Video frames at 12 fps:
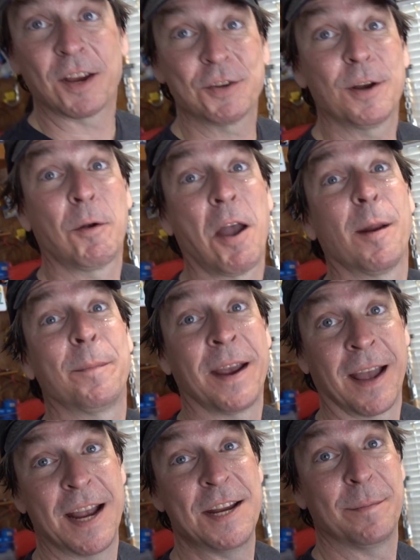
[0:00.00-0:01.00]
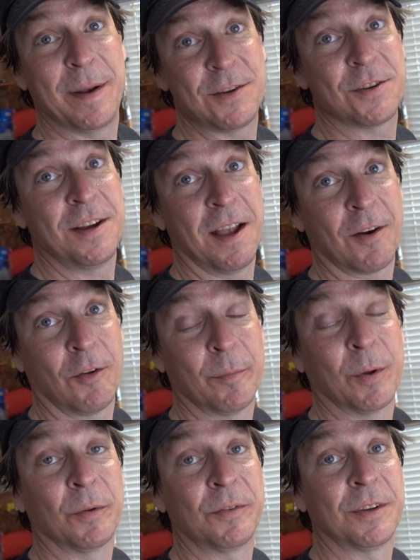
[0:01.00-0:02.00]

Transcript: I should have gone behind you and made sure you got all the bolts.